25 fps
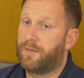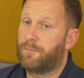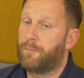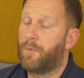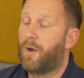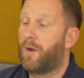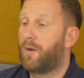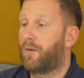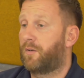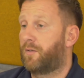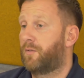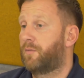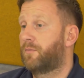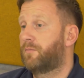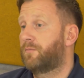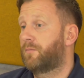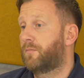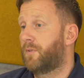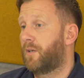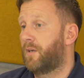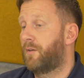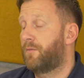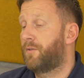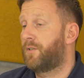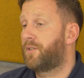Mark
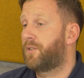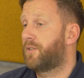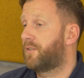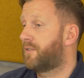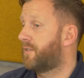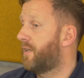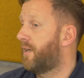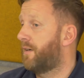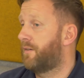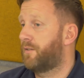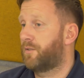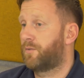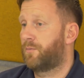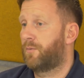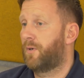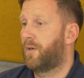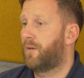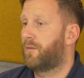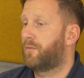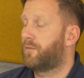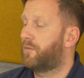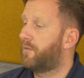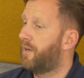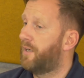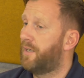Richards there as
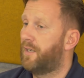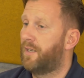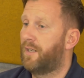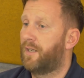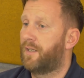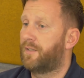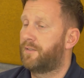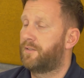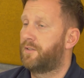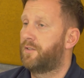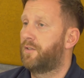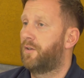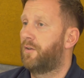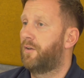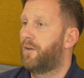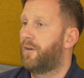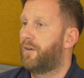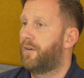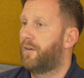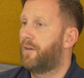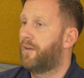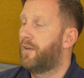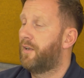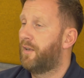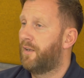well, great lads,
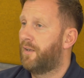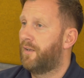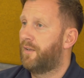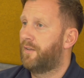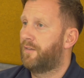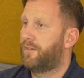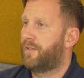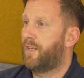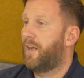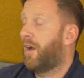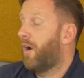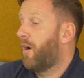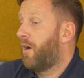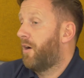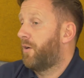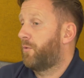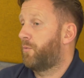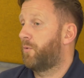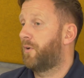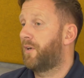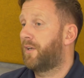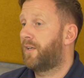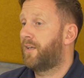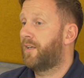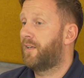and they are hard
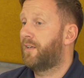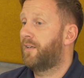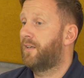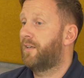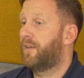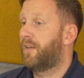working.